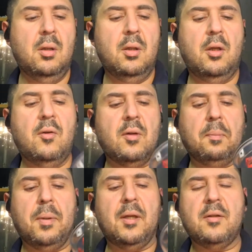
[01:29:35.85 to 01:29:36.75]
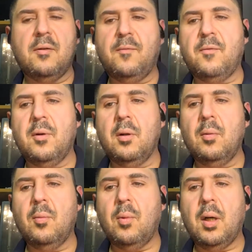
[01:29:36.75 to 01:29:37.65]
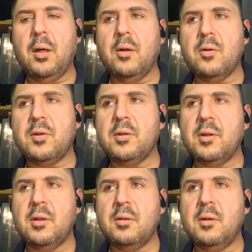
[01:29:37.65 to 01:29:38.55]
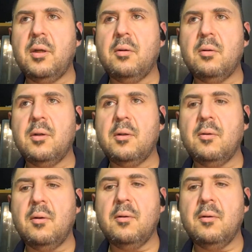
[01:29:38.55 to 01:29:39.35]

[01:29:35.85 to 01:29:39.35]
They used a piece of fruit, wires, and nail, and